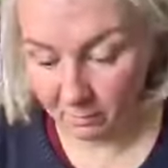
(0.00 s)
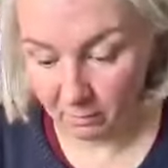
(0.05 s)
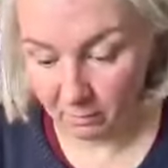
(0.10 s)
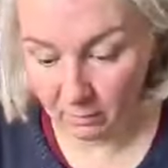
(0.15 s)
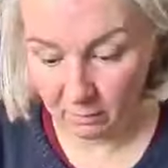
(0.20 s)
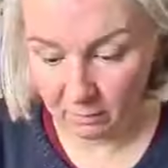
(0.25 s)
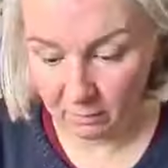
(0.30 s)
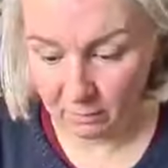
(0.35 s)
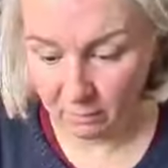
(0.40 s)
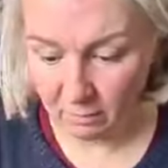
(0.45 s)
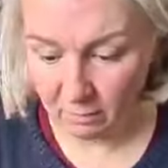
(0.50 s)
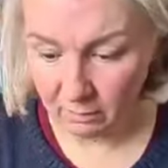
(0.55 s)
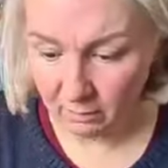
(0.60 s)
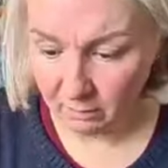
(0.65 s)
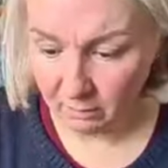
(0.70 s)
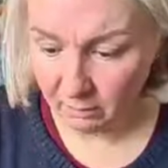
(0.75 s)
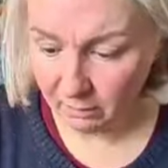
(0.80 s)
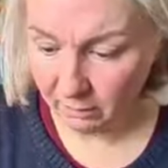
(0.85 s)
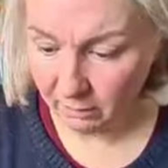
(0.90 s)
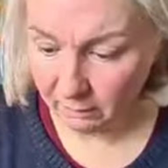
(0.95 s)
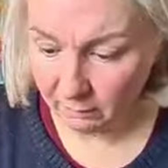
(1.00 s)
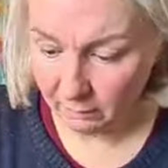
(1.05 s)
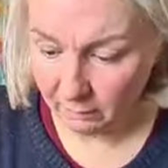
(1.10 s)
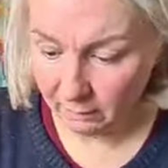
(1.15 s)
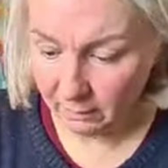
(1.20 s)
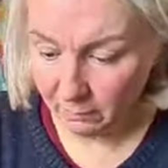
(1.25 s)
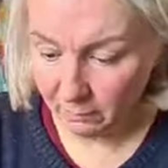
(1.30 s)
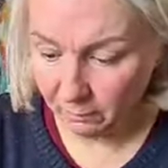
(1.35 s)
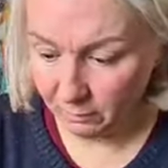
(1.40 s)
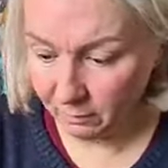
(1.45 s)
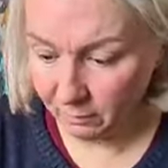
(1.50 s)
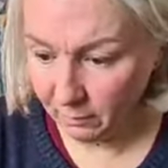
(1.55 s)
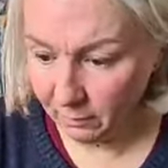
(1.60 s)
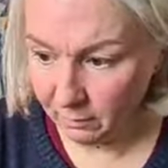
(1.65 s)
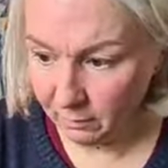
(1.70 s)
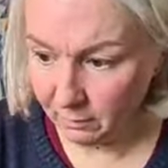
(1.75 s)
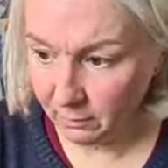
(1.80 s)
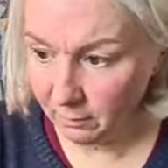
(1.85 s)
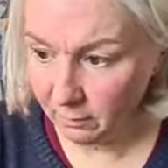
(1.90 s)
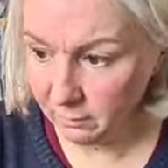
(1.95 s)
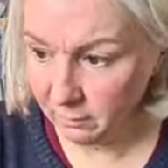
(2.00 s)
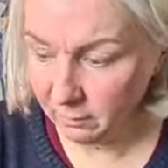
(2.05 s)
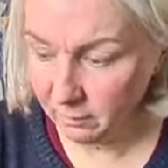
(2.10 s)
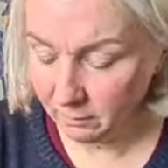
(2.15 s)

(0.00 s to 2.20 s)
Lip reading: I thought there was another.